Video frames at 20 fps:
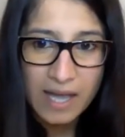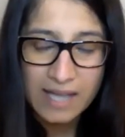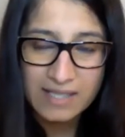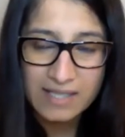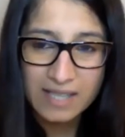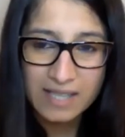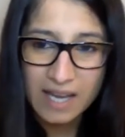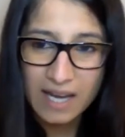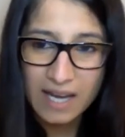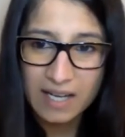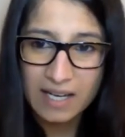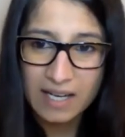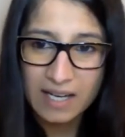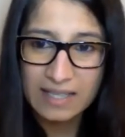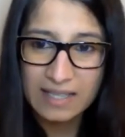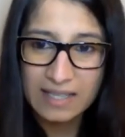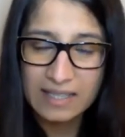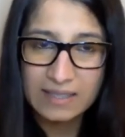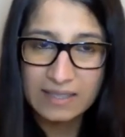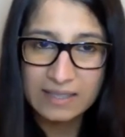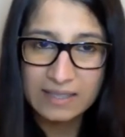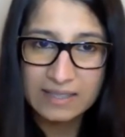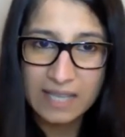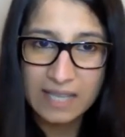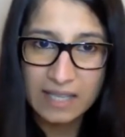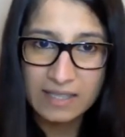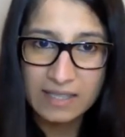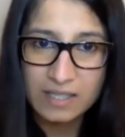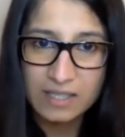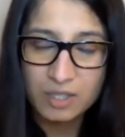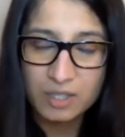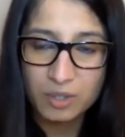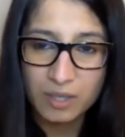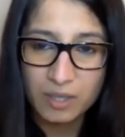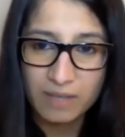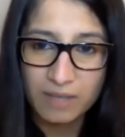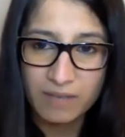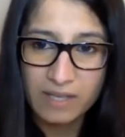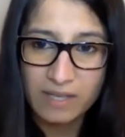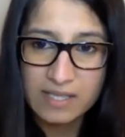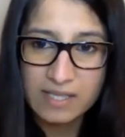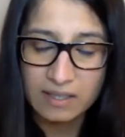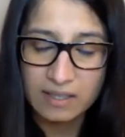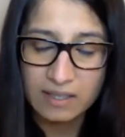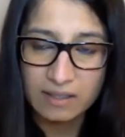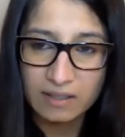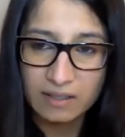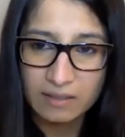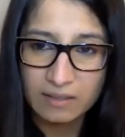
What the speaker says: an area legal techs should invest in?